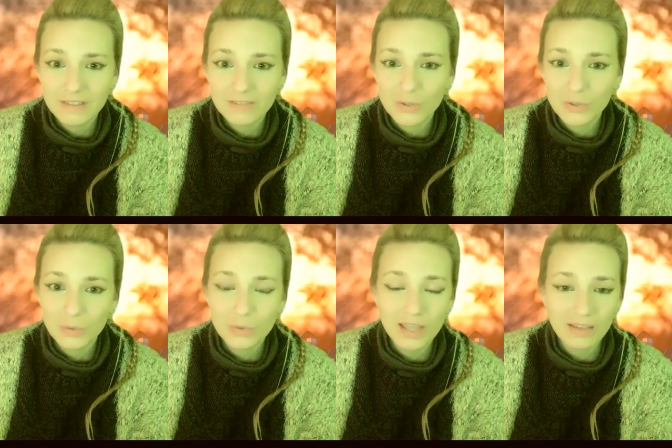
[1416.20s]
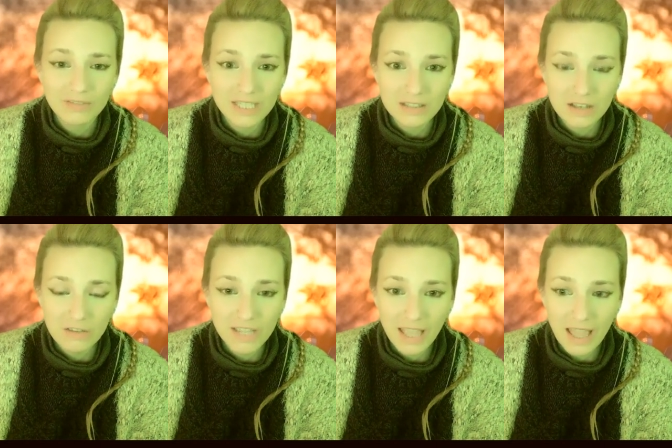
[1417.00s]
If you don't have these
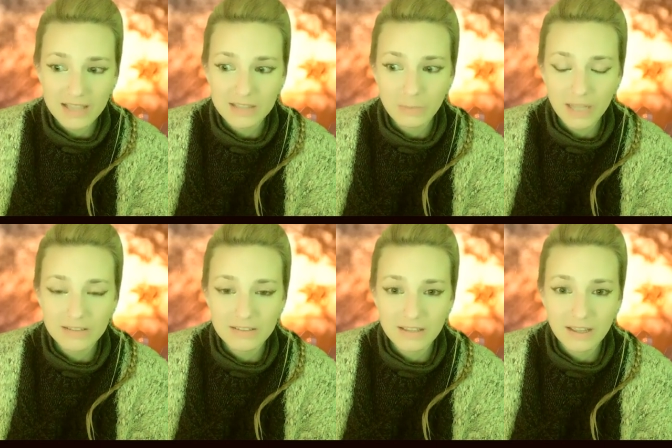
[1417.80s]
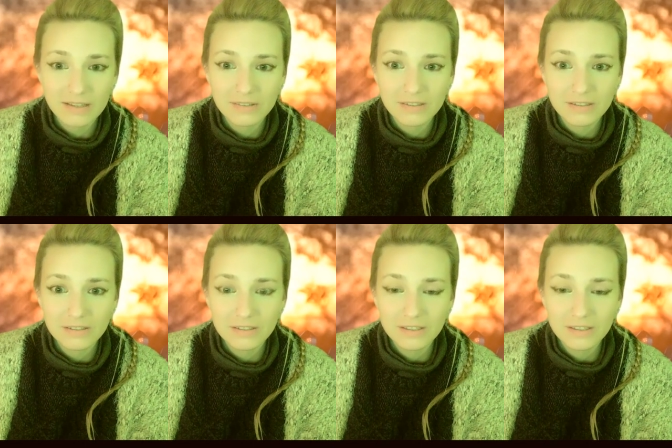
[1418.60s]
loving aspects, then